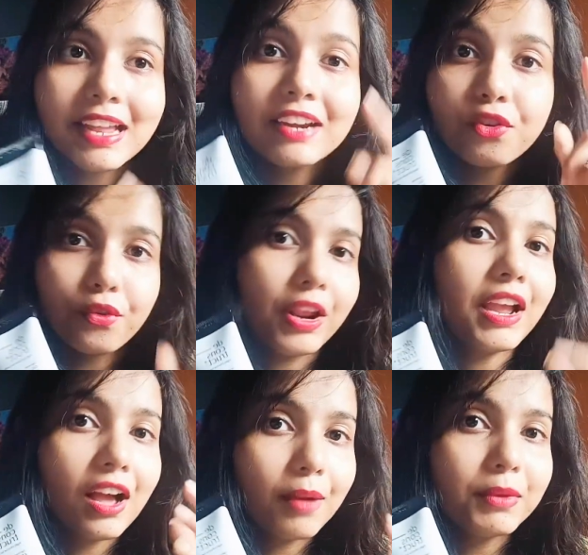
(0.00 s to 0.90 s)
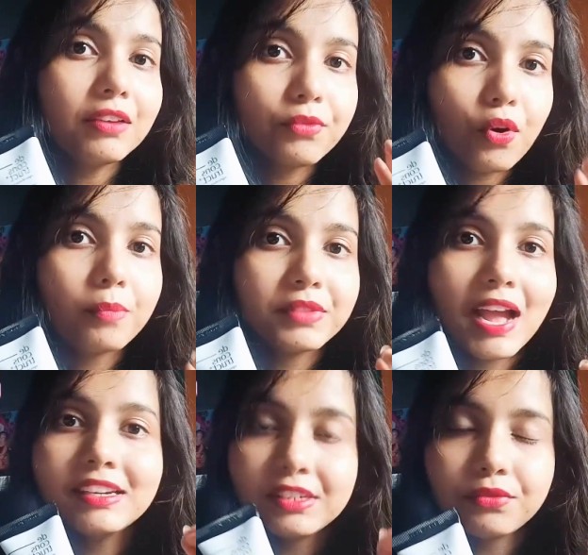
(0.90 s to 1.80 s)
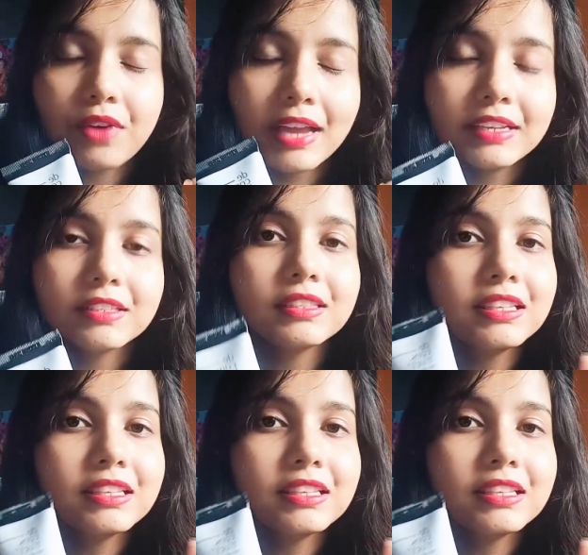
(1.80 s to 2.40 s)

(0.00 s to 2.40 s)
that ray coming from that device.